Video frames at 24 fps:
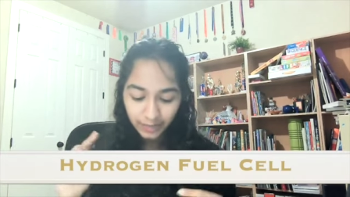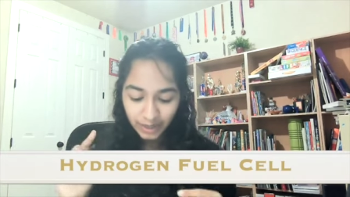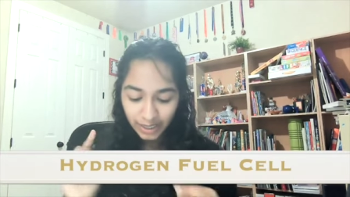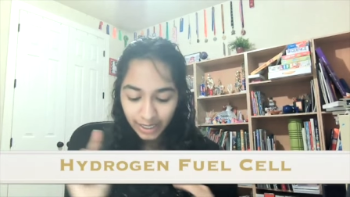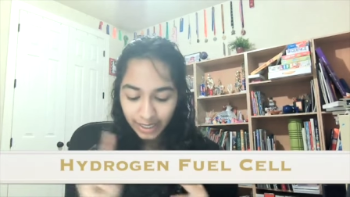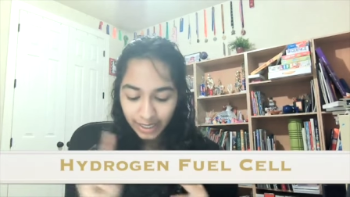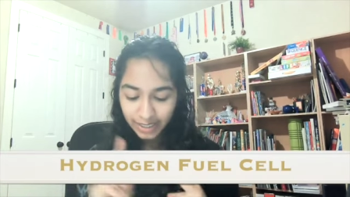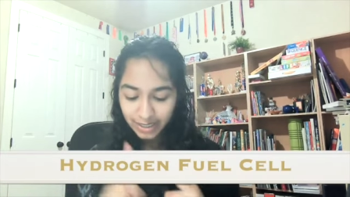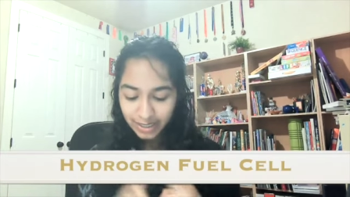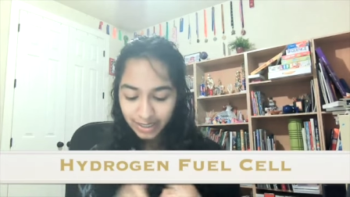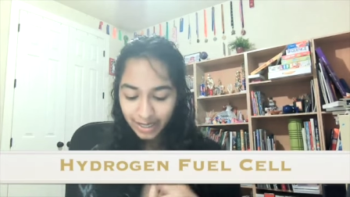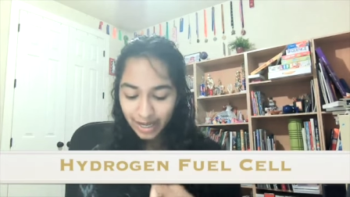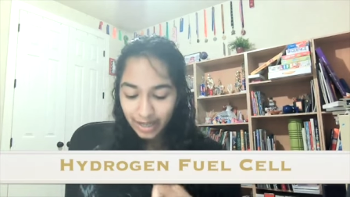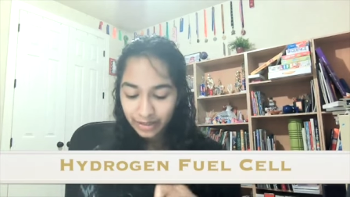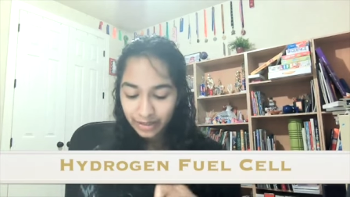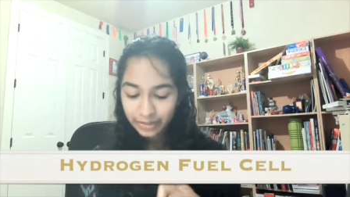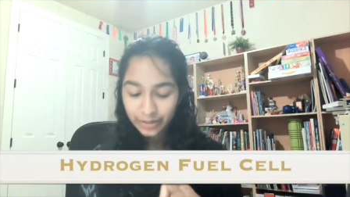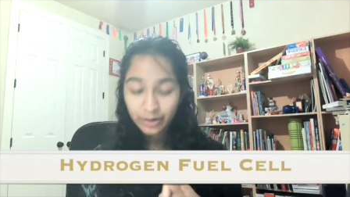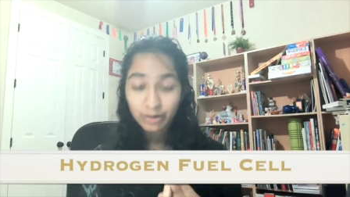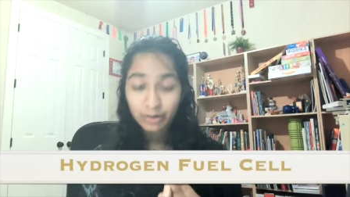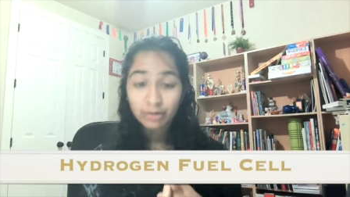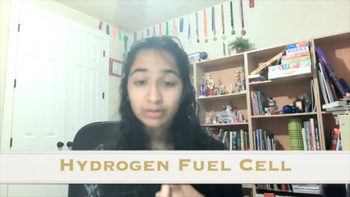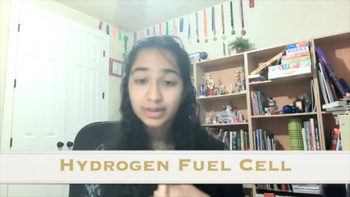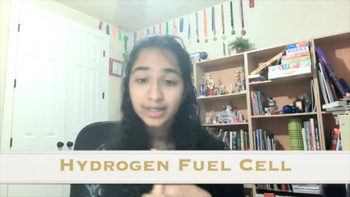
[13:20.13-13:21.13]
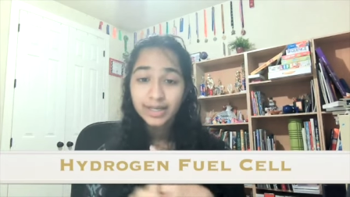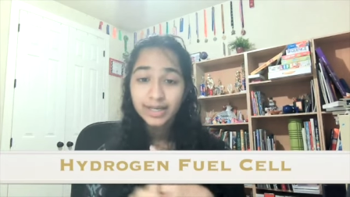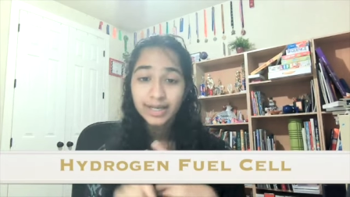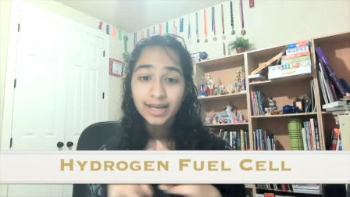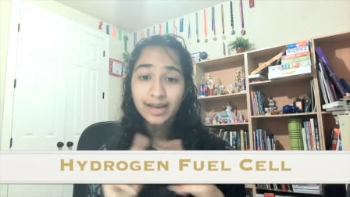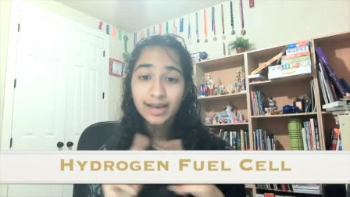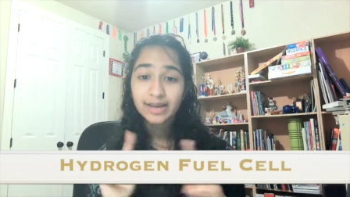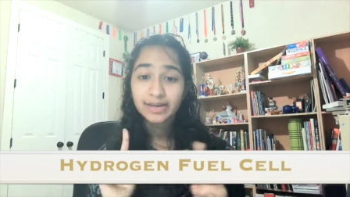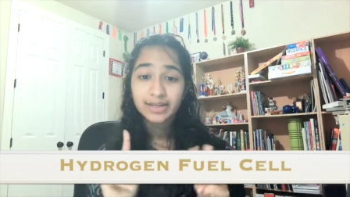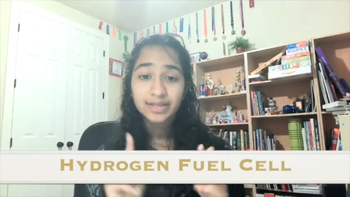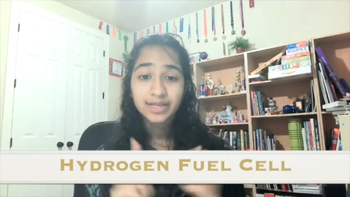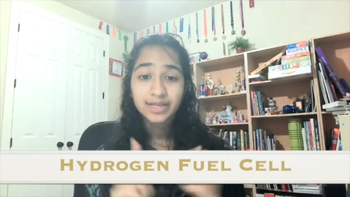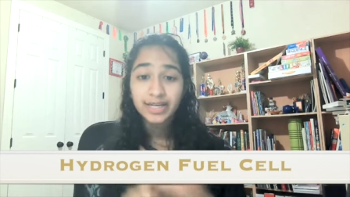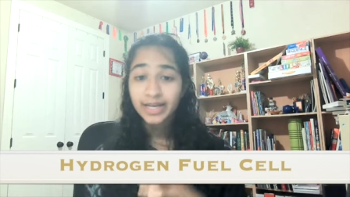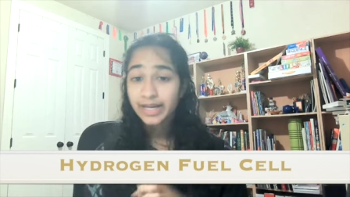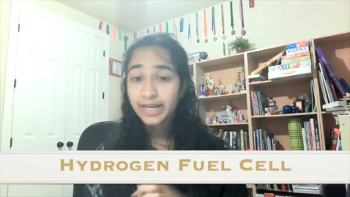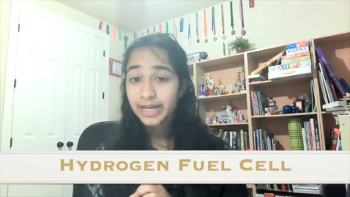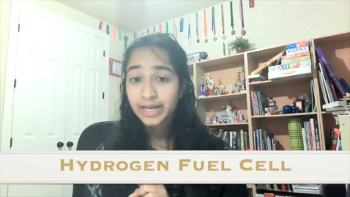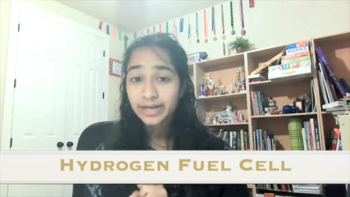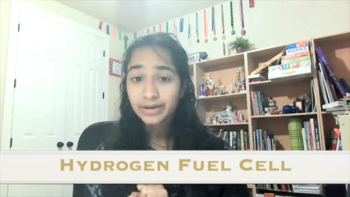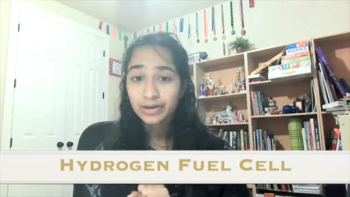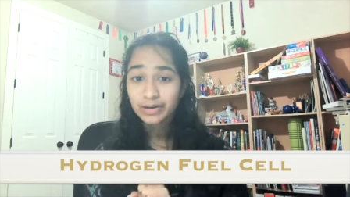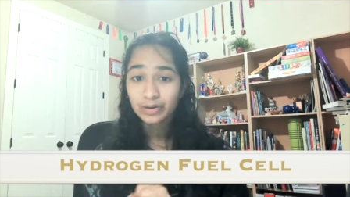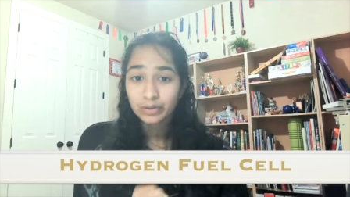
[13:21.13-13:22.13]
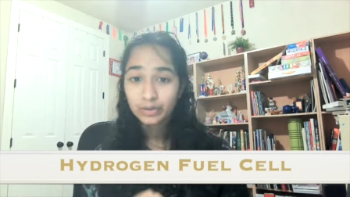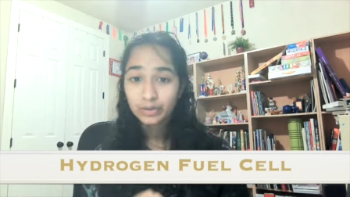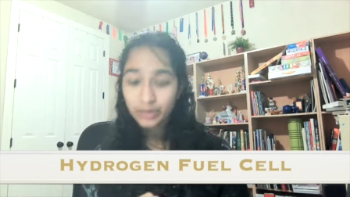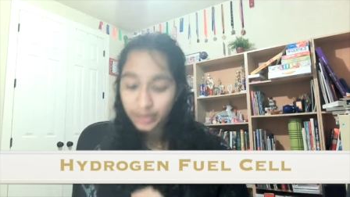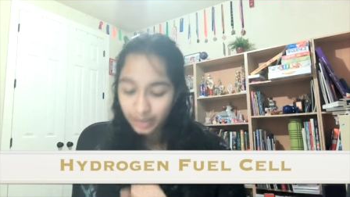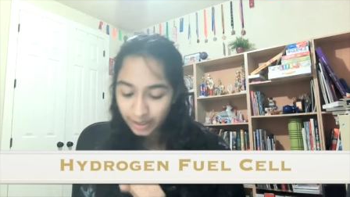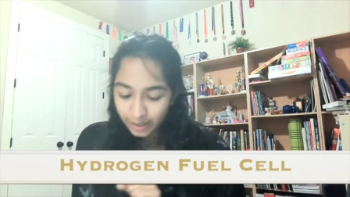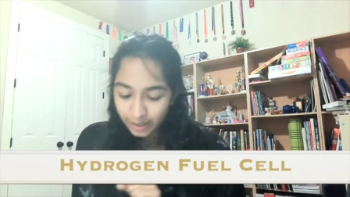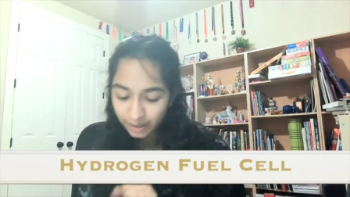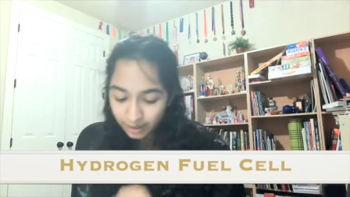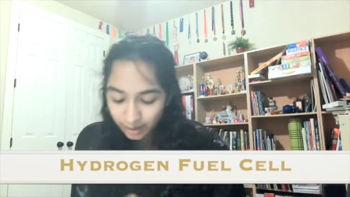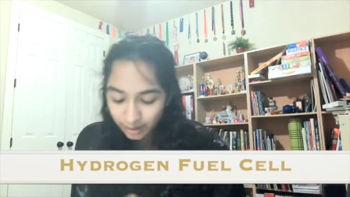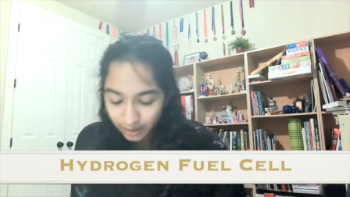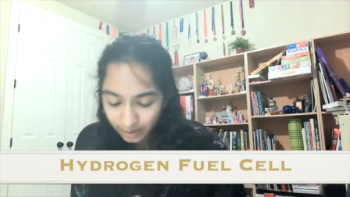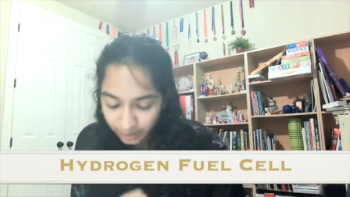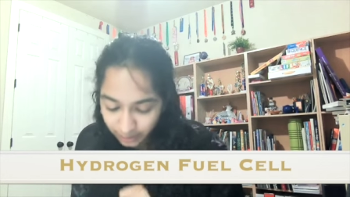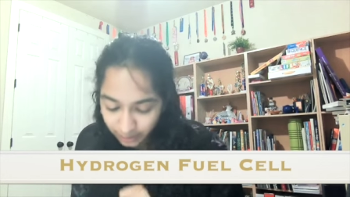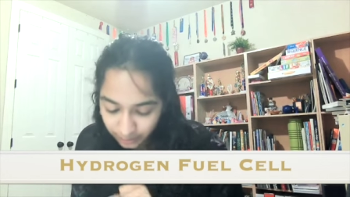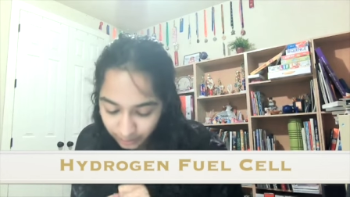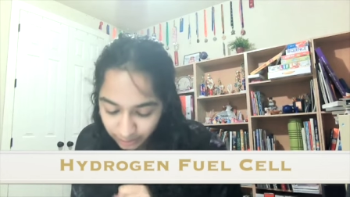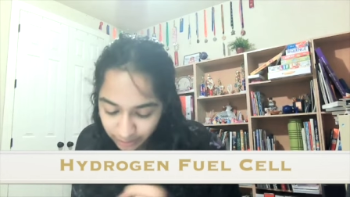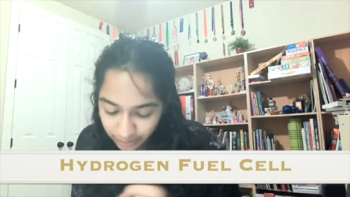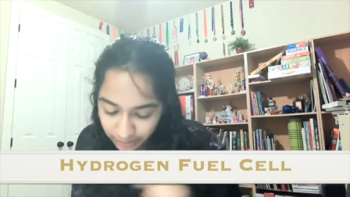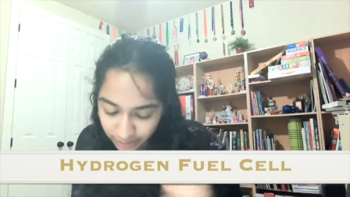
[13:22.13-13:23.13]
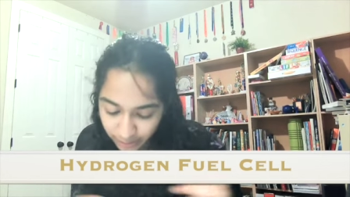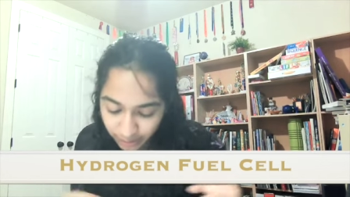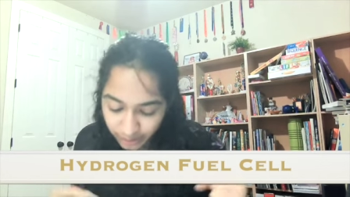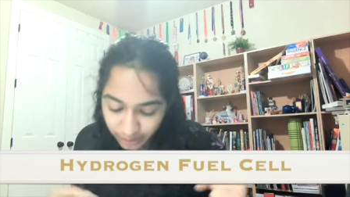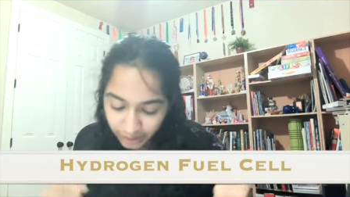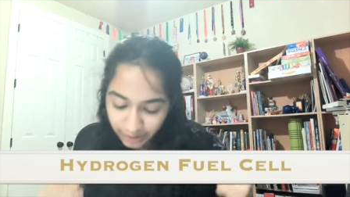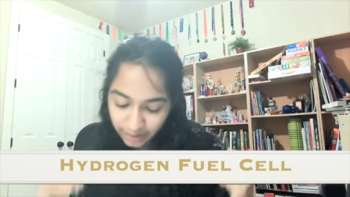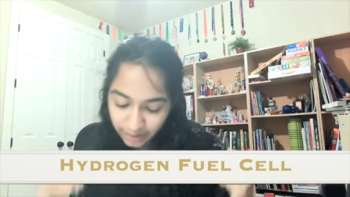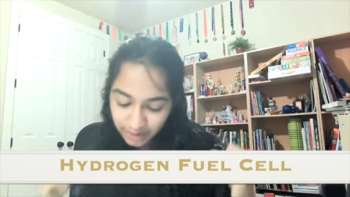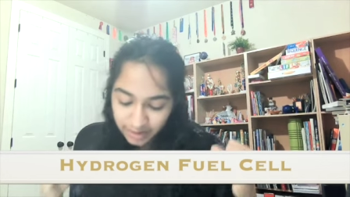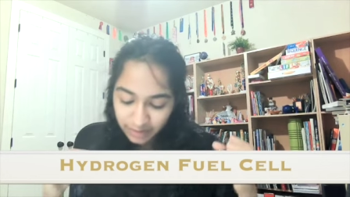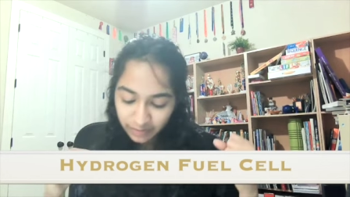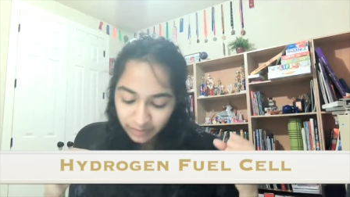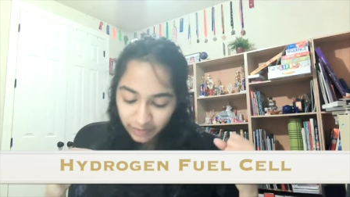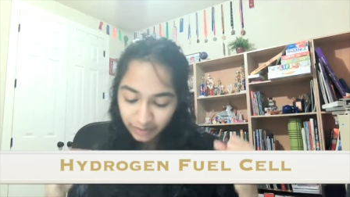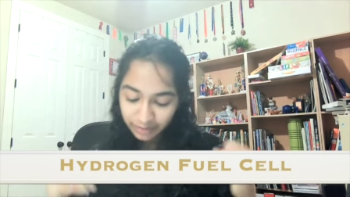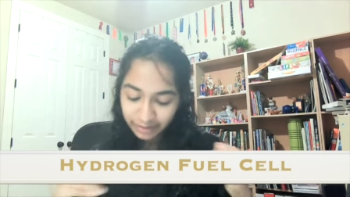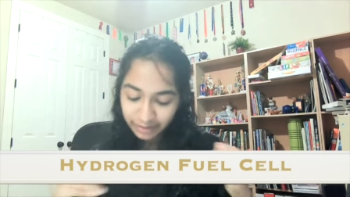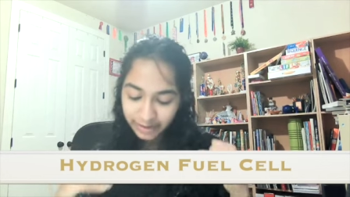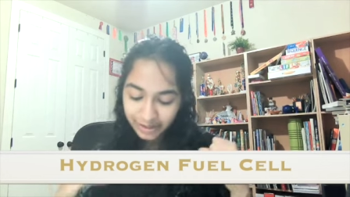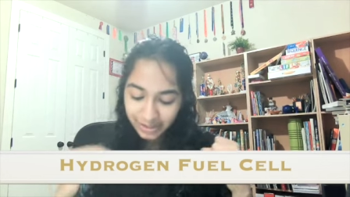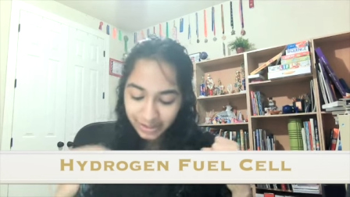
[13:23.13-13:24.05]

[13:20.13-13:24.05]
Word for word: a cathode, and an anode, and it is very